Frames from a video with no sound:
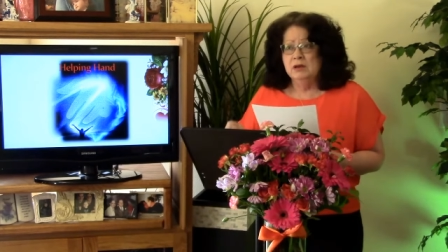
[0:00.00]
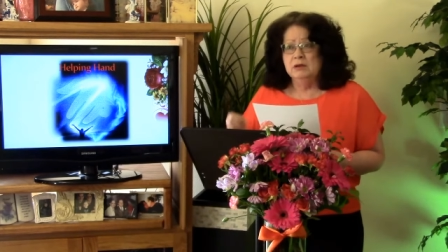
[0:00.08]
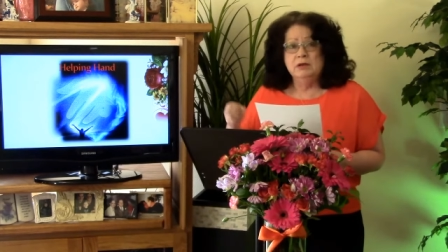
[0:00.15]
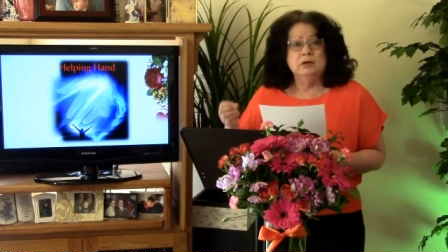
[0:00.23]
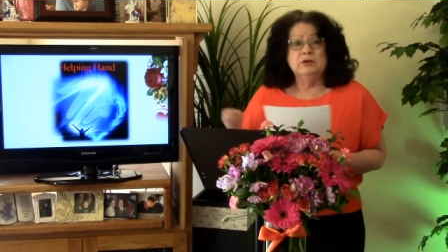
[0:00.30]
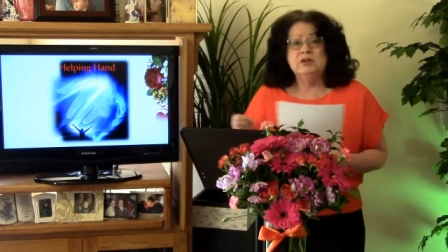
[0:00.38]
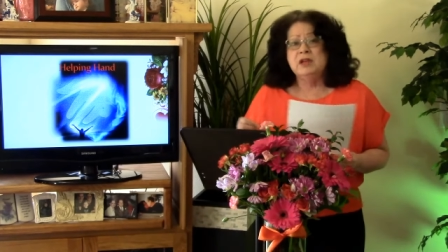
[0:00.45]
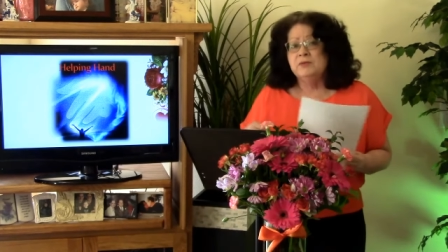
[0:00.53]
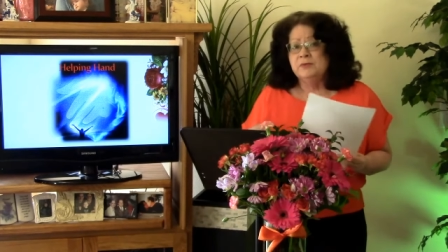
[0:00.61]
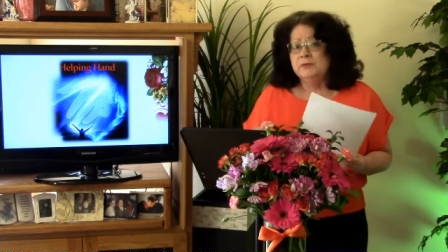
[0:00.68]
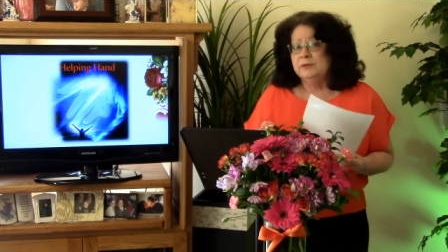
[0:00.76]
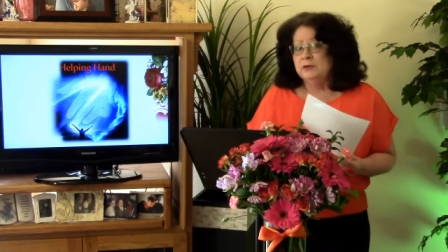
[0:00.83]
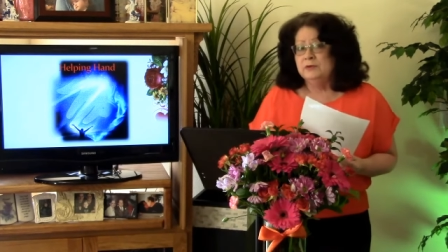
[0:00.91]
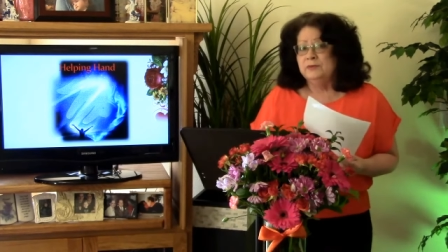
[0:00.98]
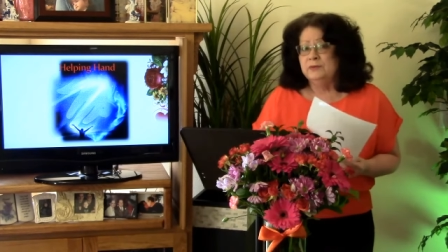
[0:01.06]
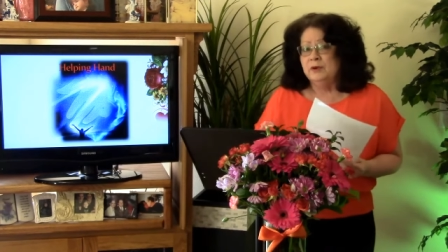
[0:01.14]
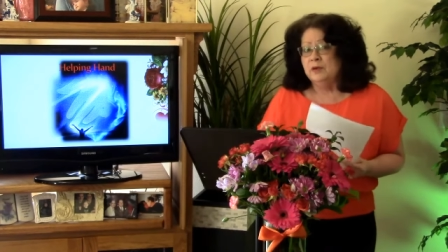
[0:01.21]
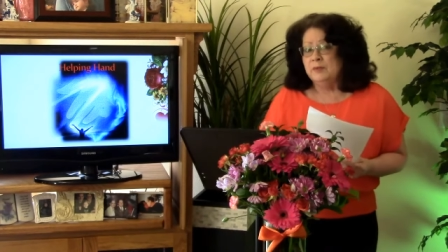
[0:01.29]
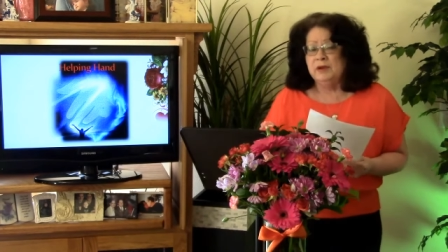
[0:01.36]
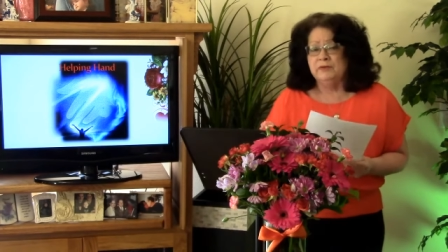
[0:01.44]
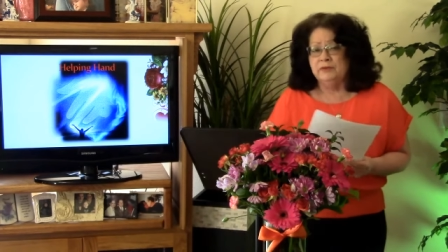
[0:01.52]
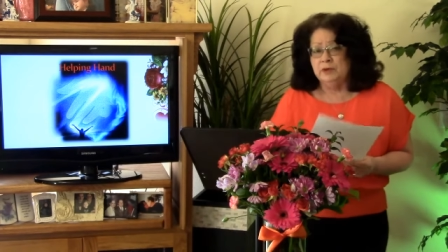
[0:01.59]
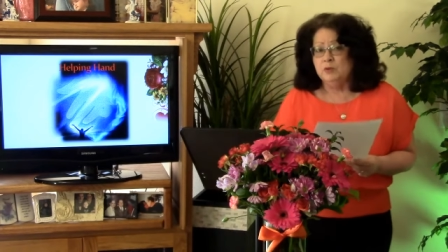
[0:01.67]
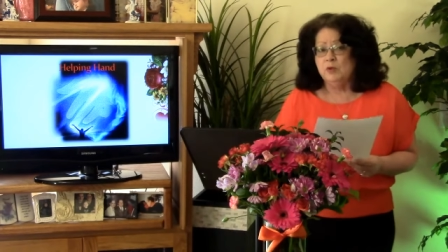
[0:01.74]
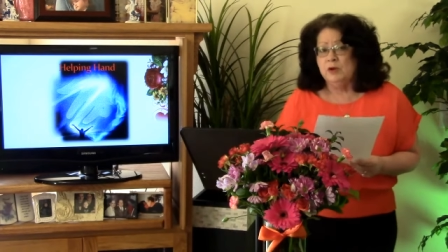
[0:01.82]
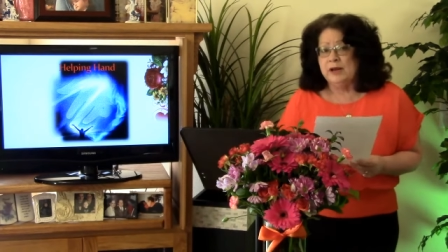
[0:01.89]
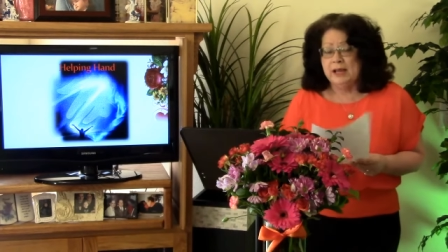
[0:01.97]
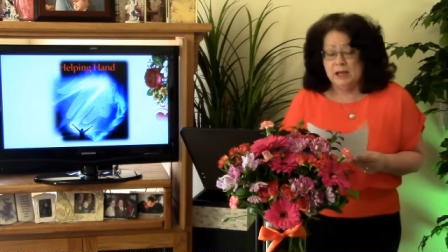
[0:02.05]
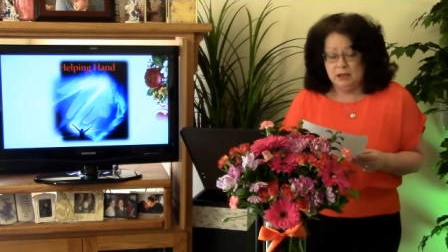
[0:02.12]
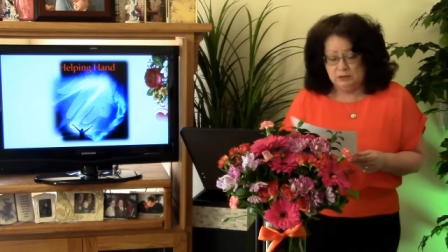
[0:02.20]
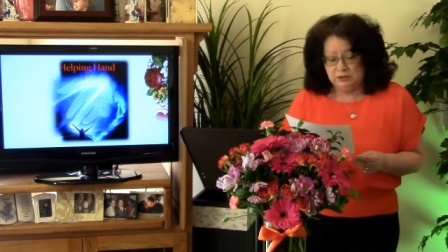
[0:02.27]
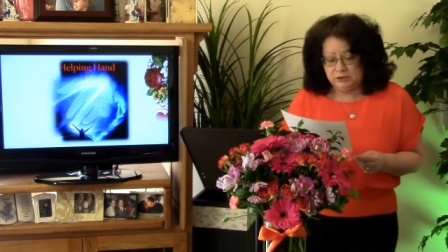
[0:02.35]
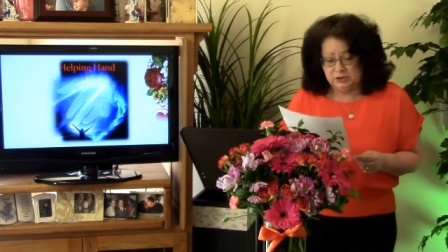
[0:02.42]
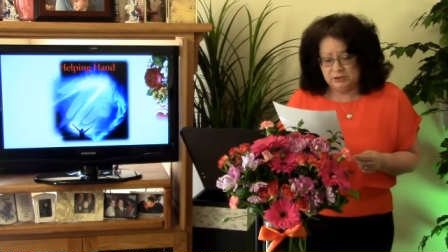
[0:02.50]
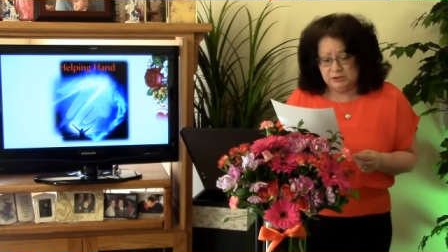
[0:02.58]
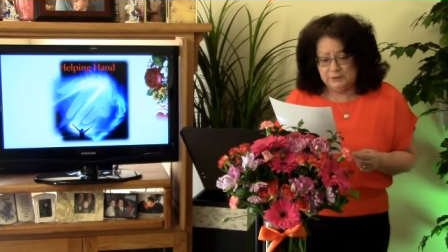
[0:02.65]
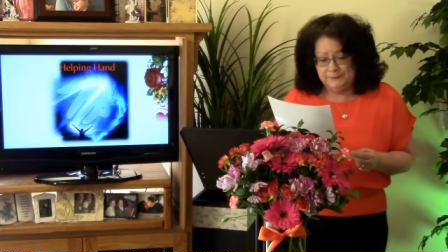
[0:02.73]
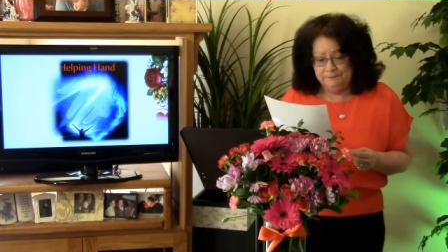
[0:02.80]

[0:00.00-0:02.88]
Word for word: you're different from everyone else?